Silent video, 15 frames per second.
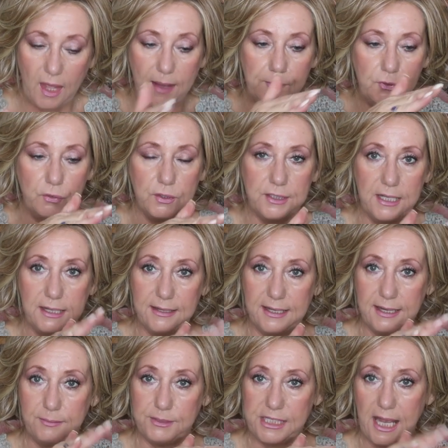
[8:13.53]
And
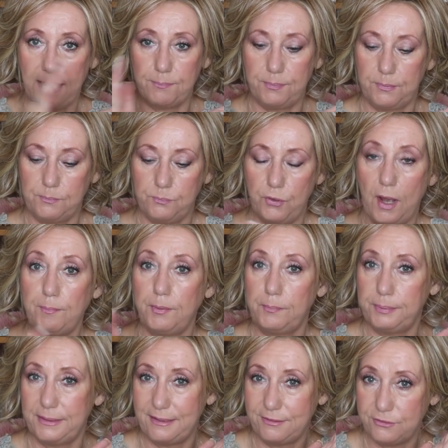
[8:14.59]
then I tap
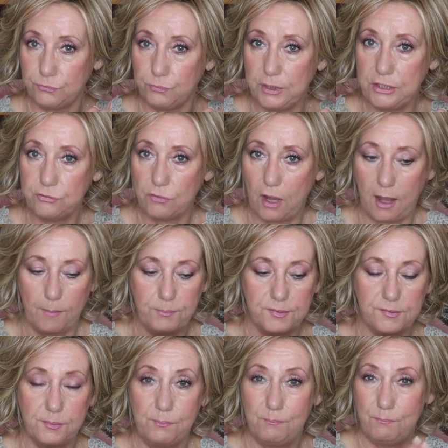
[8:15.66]
probably 3
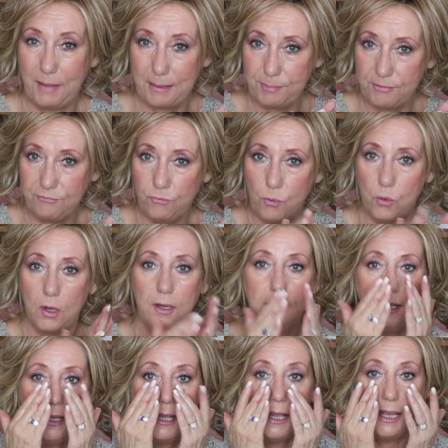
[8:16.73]
drops, maybe 4,
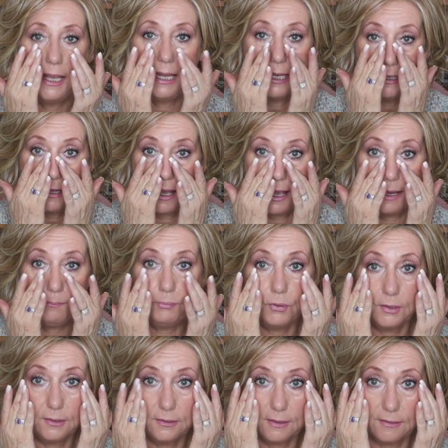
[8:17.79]
and I
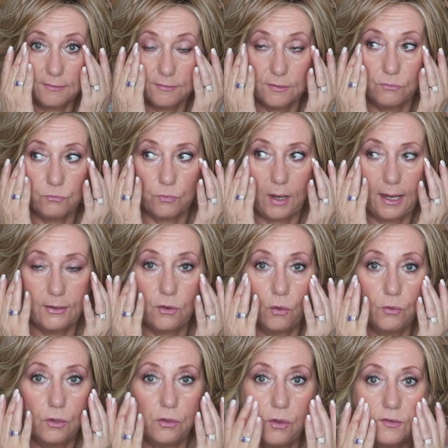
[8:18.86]
put this, I
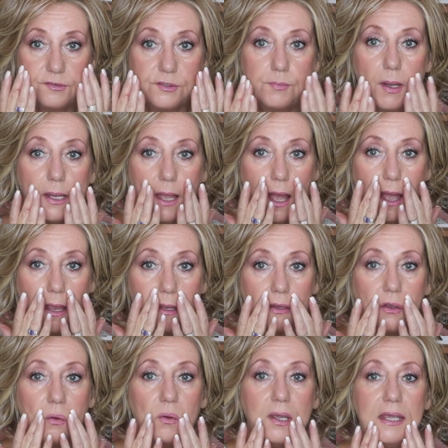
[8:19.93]
go close to my eye, I
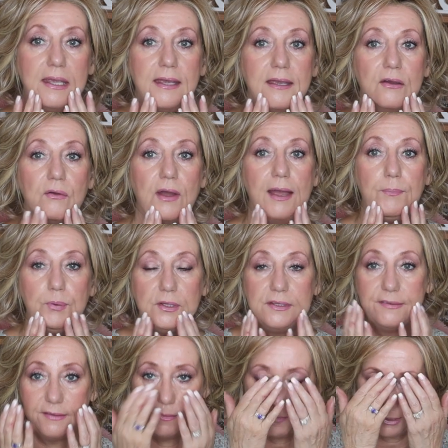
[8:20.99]
go here, I put
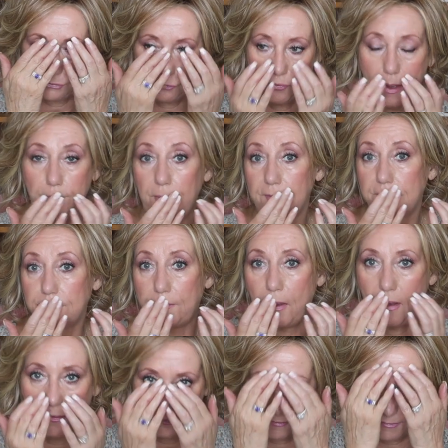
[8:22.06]
this in my trouble
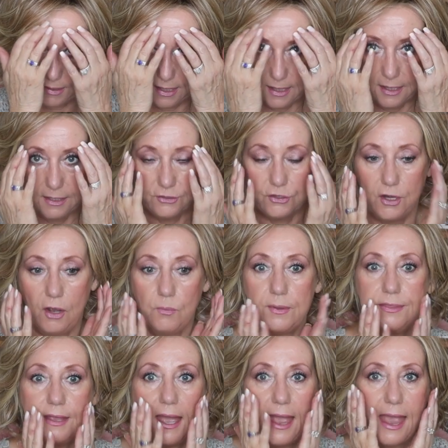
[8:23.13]
spots, you know,
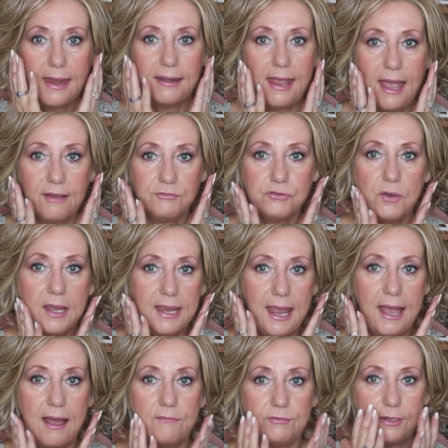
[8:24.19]
and then after I
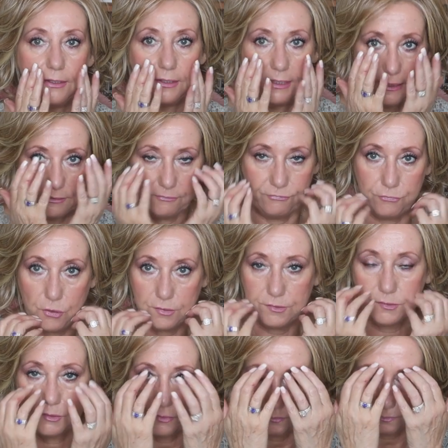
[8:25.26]
have it
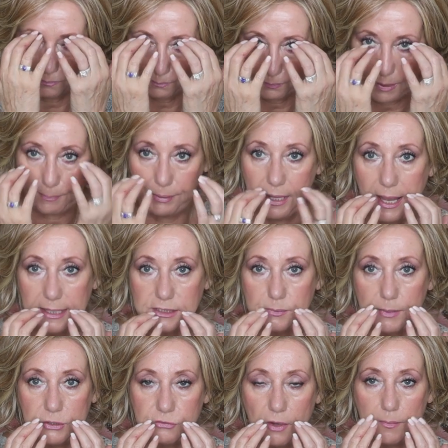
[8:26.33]
first applied
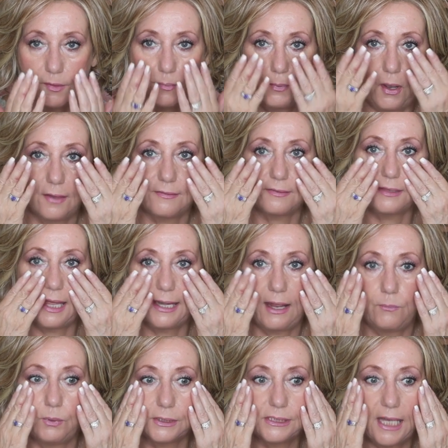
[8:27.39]
to my trouble spots, then
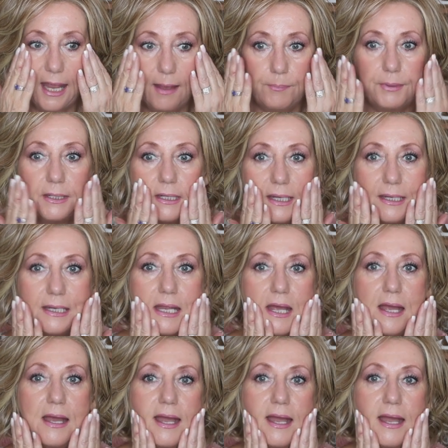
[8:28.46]
I will tap it in